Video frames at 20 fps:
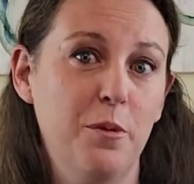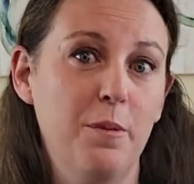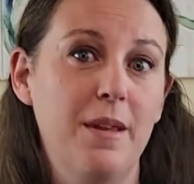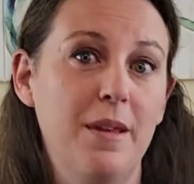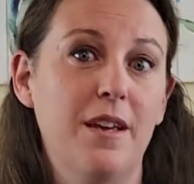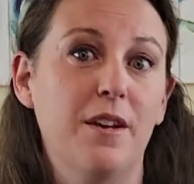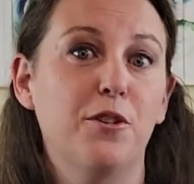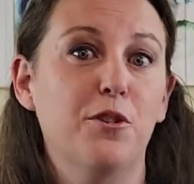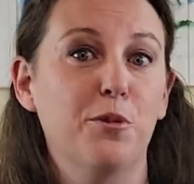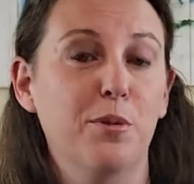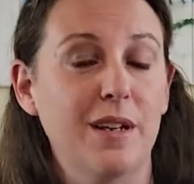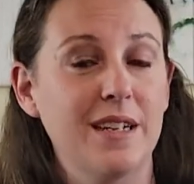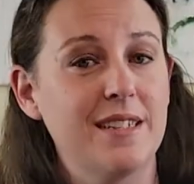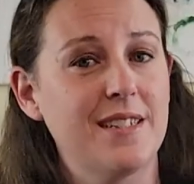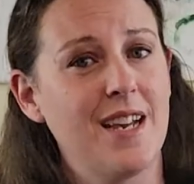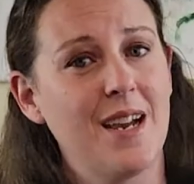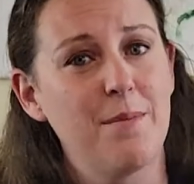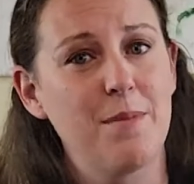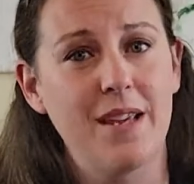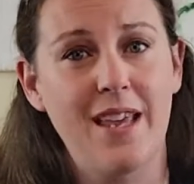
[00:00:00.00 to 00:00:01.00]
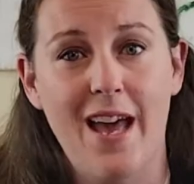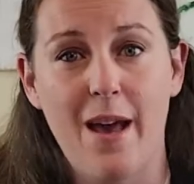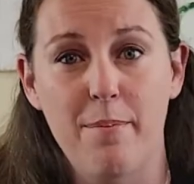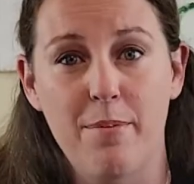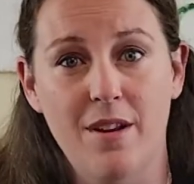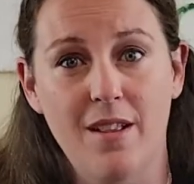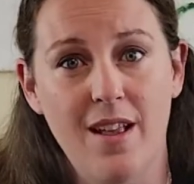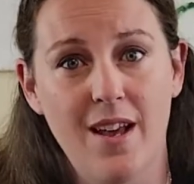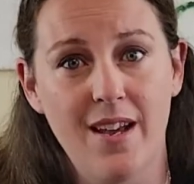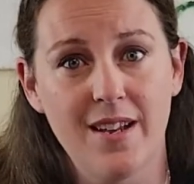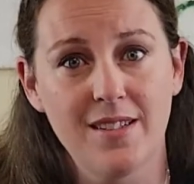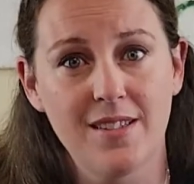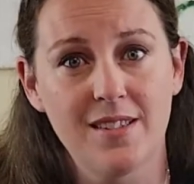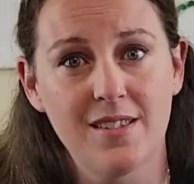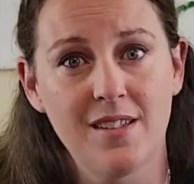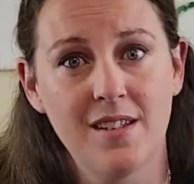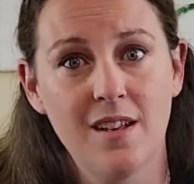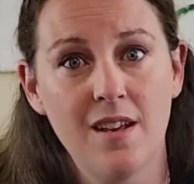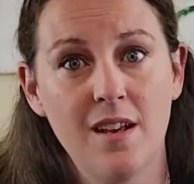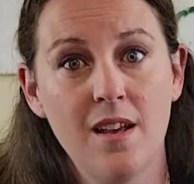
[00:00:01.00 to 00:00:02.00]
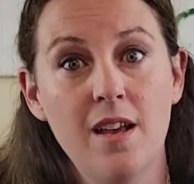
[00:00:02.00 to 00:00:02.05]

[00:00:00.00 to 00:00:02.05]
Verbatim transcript: would be a great time to capitalize.